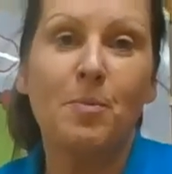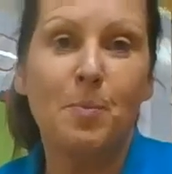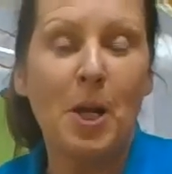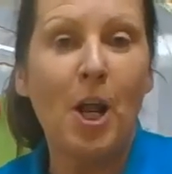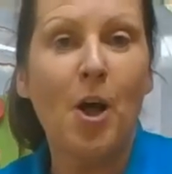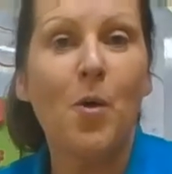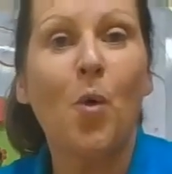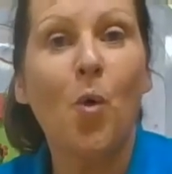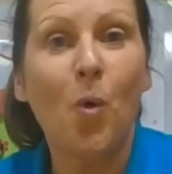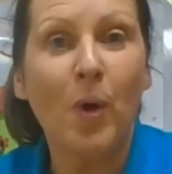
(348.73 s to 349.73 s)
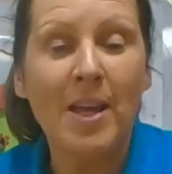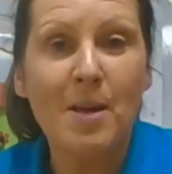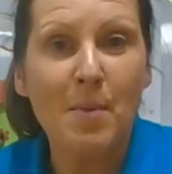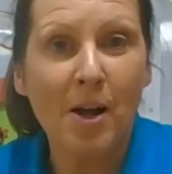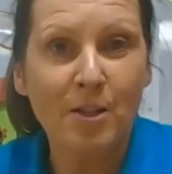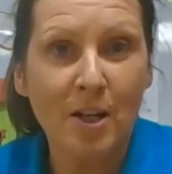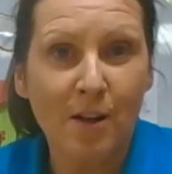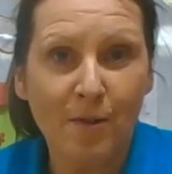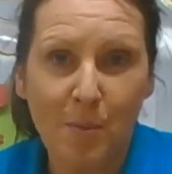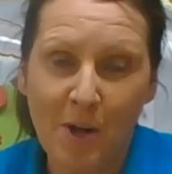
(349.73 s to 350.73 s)
below or email us a
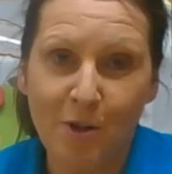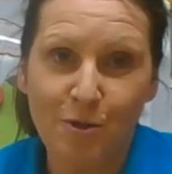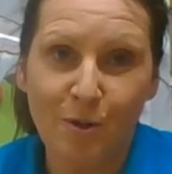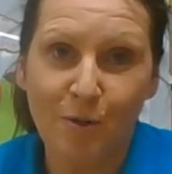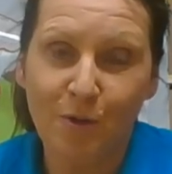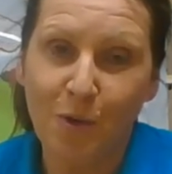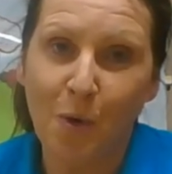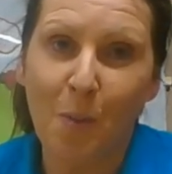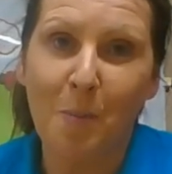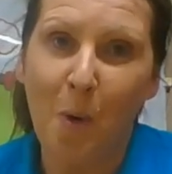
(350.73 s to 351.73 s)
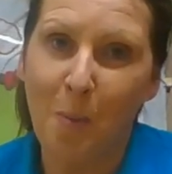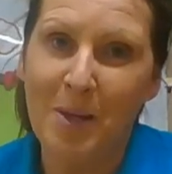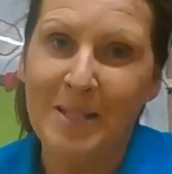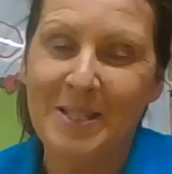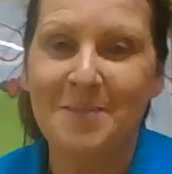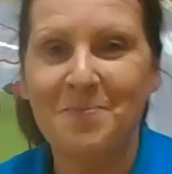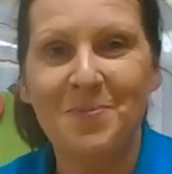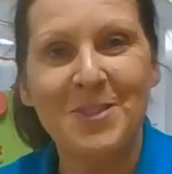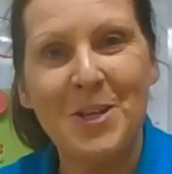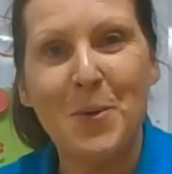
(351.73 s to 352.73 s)
lovely picture of your poppies.
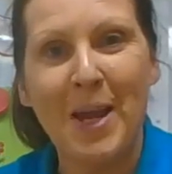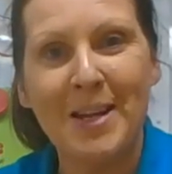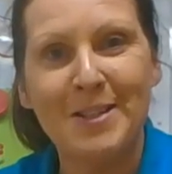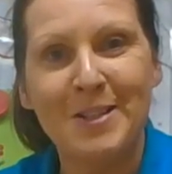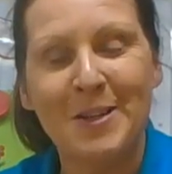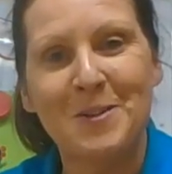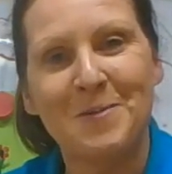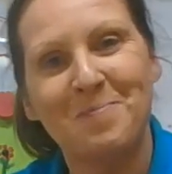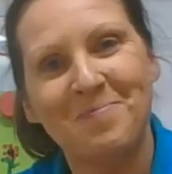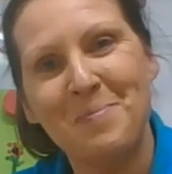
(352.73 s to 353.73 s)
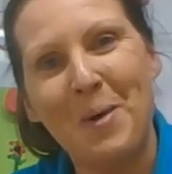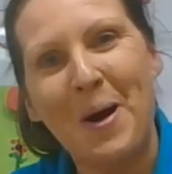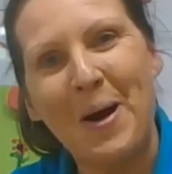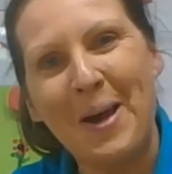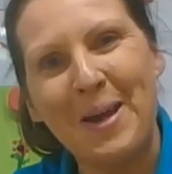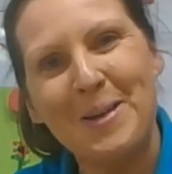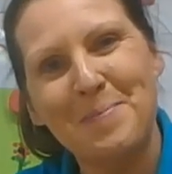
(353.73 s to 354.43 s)
See you again soon. Bye.